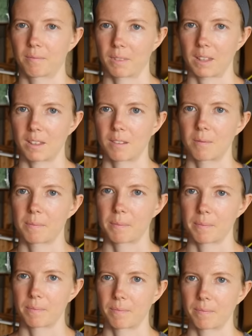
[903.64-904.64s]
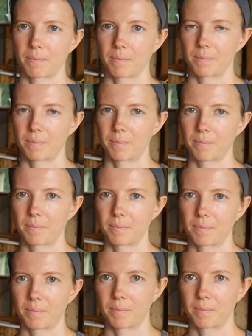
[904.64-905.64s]

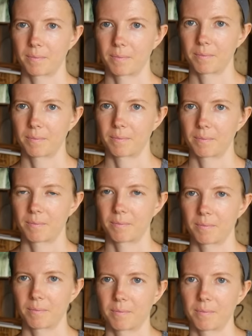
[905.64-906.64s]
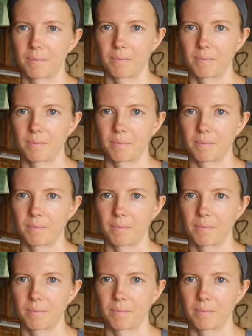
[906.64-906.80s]
(silent)